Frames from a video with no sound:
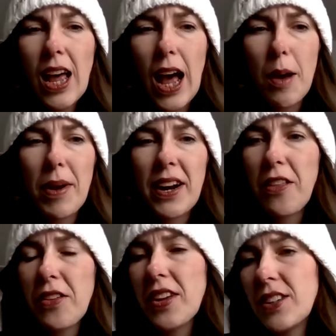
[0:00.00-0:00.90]

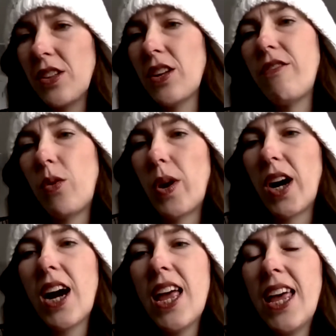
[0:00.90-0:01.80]
Another thing to look
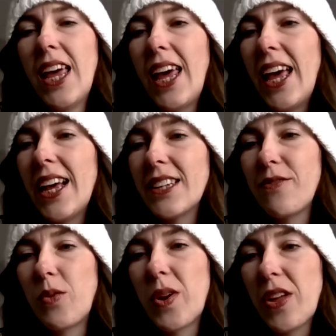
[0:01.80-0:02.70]
for is
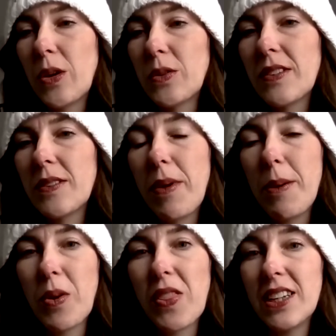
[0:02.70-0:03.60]
for those
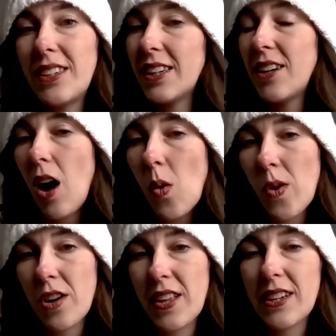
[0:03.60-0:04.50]
people that did not
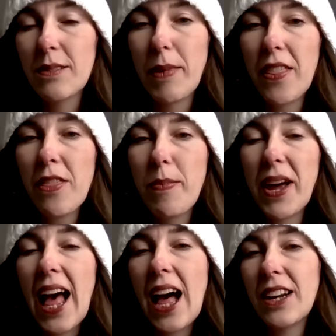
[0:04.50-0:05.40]
order this month
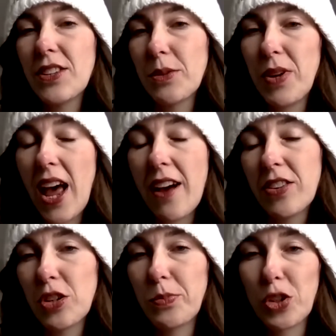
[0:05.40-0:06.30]
but have
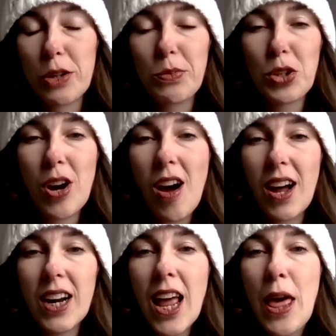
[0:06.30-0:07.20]
a subscription
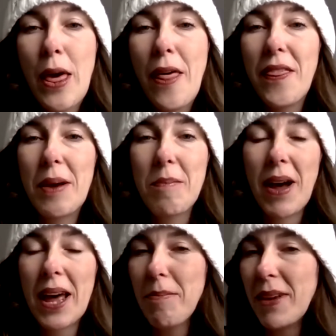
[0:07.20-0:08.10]
on that
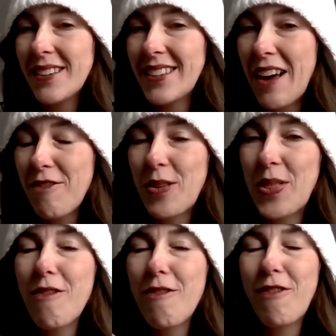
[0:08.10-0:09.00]
might be set for
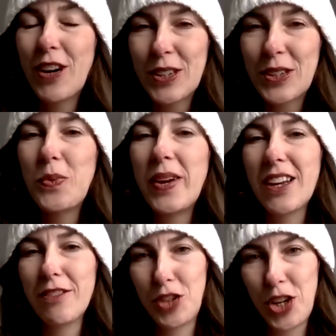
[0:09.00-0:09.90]
the first week
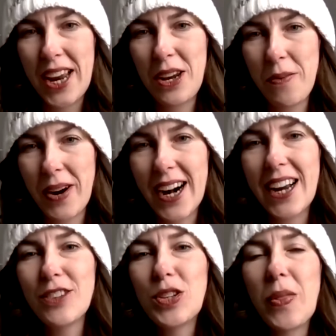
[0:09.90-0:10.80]
of
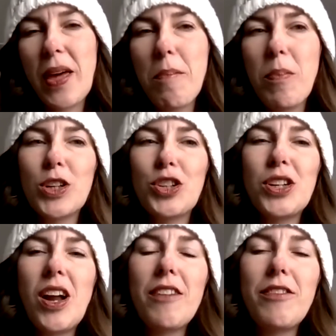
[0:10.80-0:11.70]
January. So they pushed
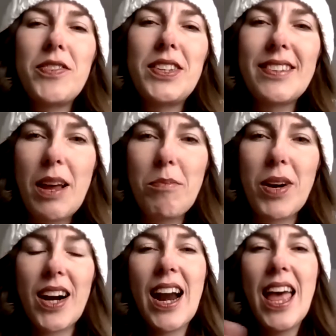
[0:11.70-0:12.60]
it off of
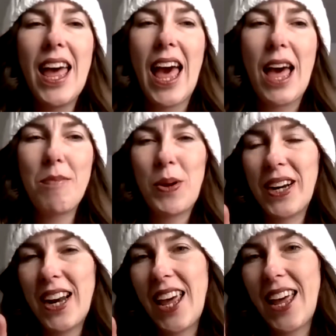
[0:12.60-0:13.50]
December and put
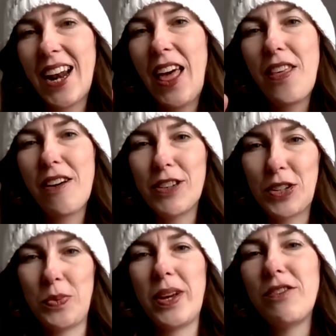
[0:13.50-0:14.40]
it in that
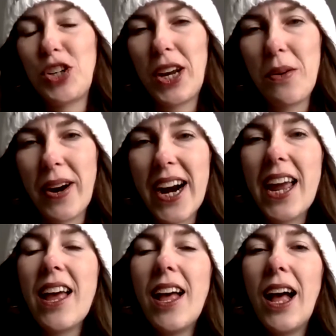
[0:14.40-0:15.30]
first week of
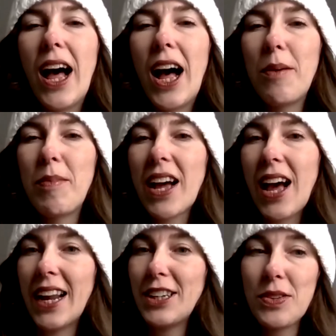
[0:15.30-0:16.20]
January.
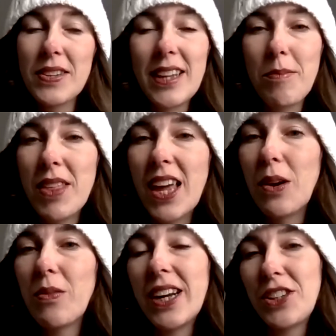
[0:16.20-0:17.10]
Kind of do the same
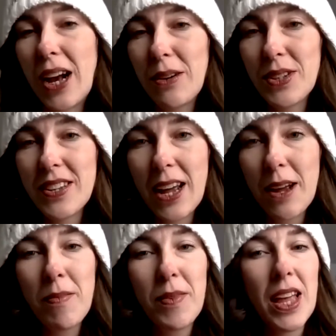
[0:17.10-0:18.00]
thing. Reach out to them,
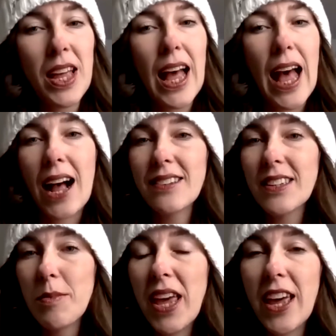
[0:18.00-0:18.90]
ask
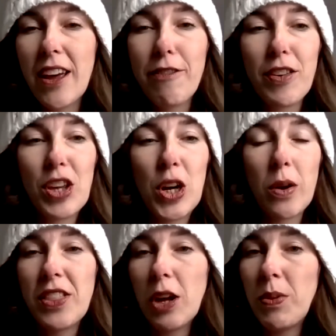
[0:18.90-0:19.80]
them if
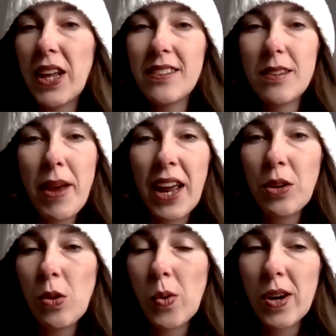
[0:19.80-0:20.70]
they'll place the
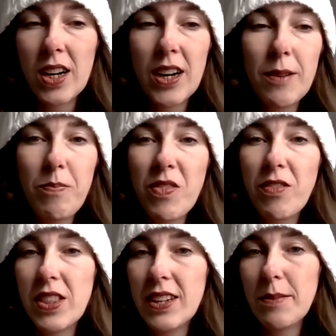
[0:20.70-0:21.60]
manual order
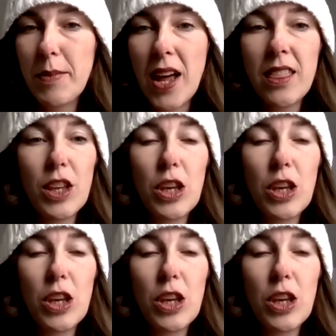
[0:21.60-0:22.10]
for this month.